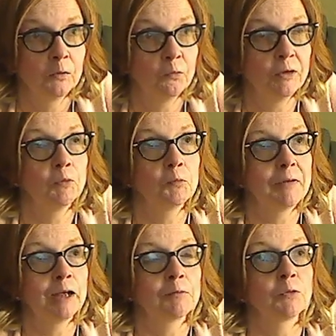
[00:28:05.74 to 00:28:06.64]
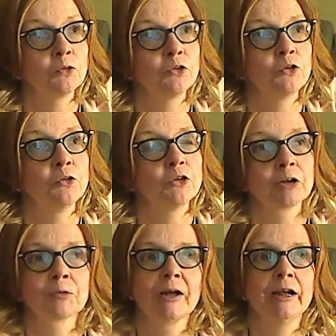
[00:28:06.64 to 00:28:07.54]
we will be able to
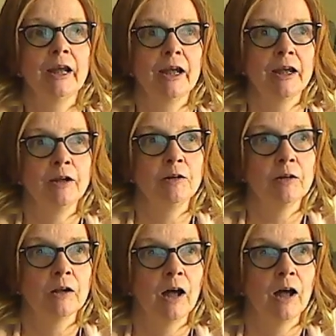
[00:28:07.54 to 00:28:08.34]
generate a